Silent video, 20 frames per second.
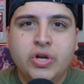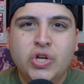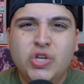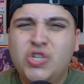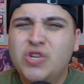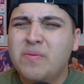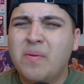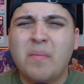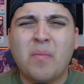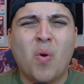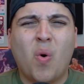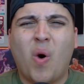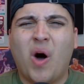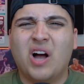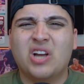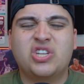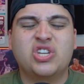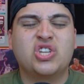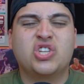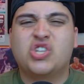Do you remember
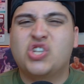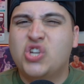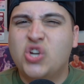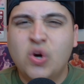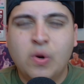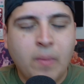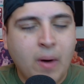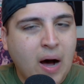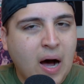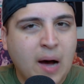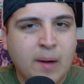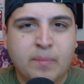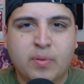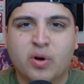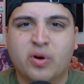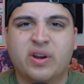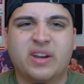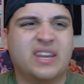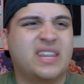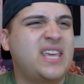watching Chuba
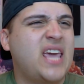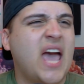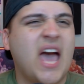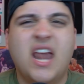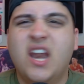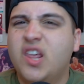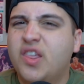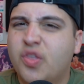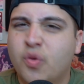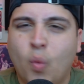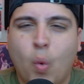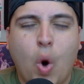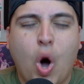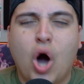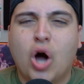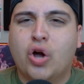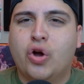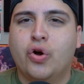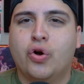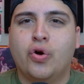Hubbard and Kenneth
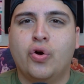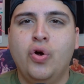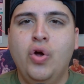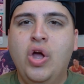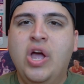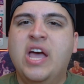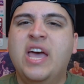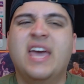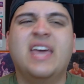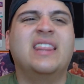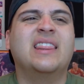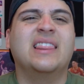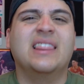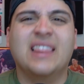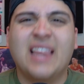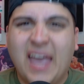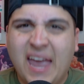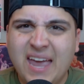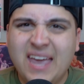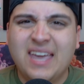Walker in
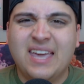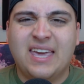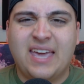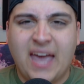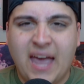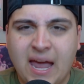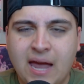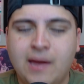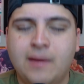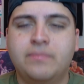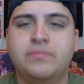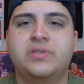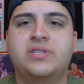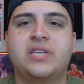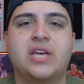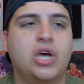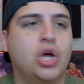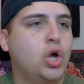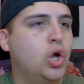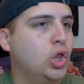late games,
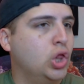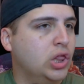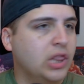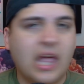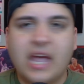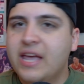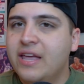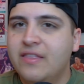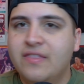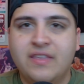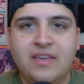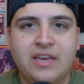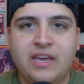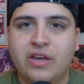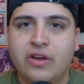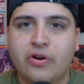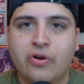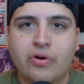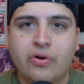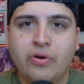late in the
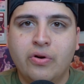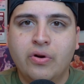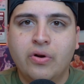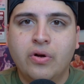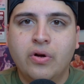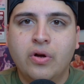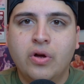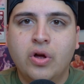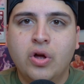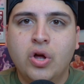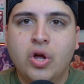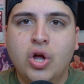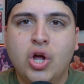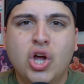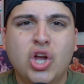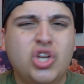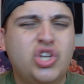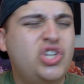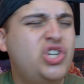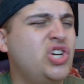year,
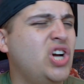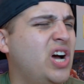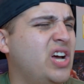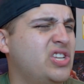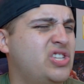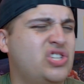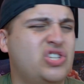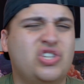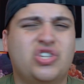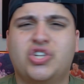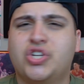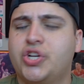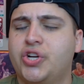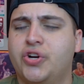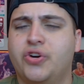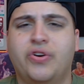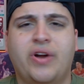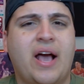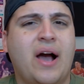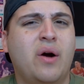just
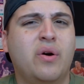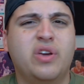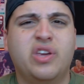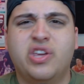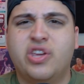churn out